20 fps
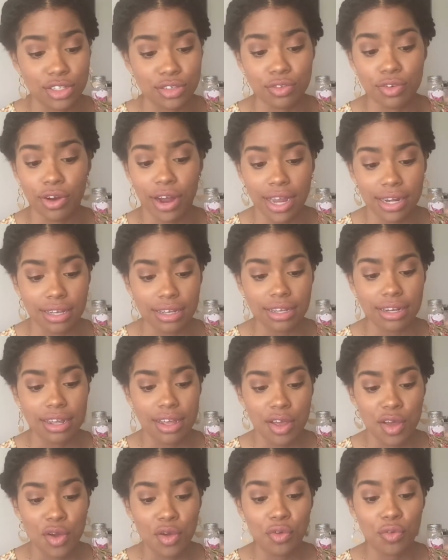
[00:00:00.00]
of credit
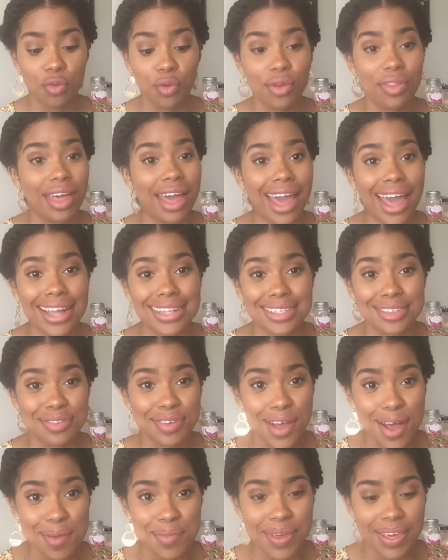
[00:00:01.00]
for the act of
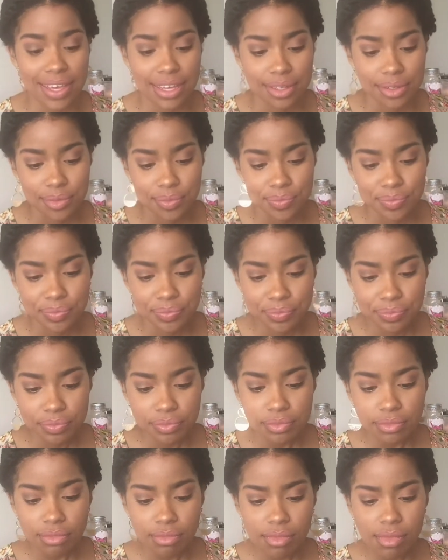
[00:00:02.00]
coming.
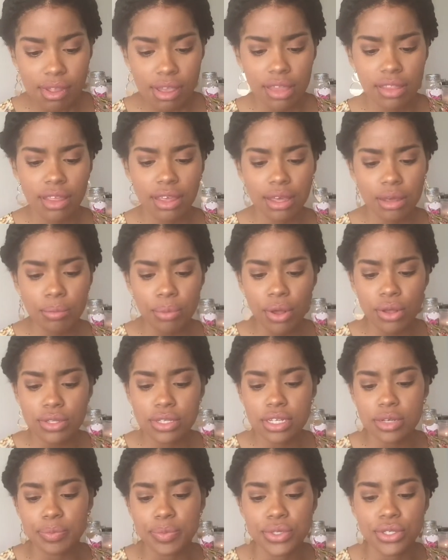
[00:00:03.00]
The impulse
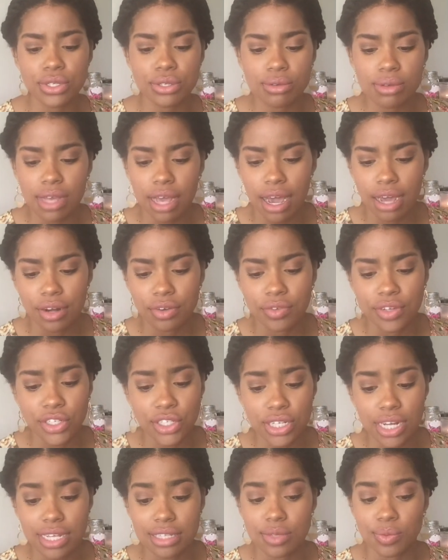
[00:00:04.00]
to pursue God
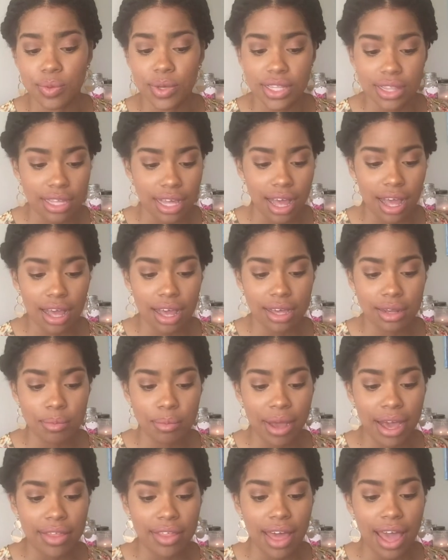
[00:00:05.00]
originates with God.
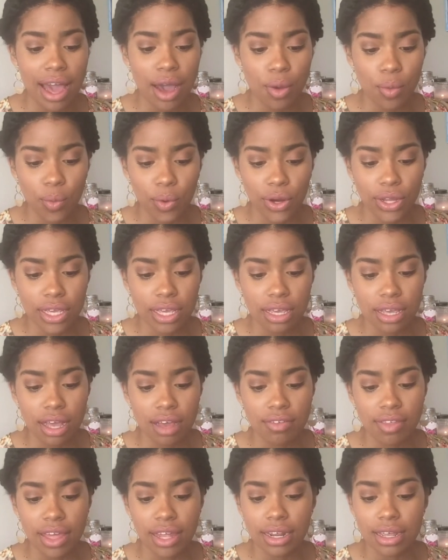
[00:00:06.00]
By the outworking
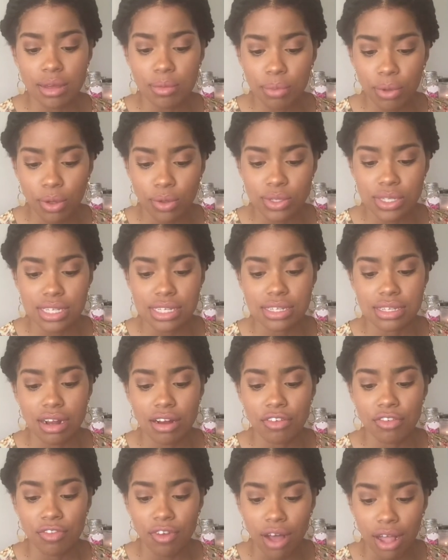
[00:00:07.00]
of that impulse is
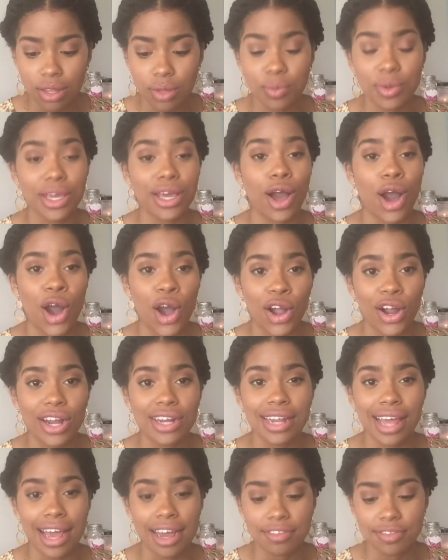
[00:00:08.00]
our following
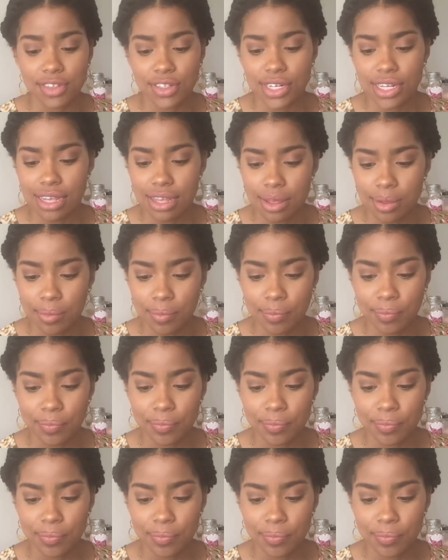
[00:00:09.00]
hard after him.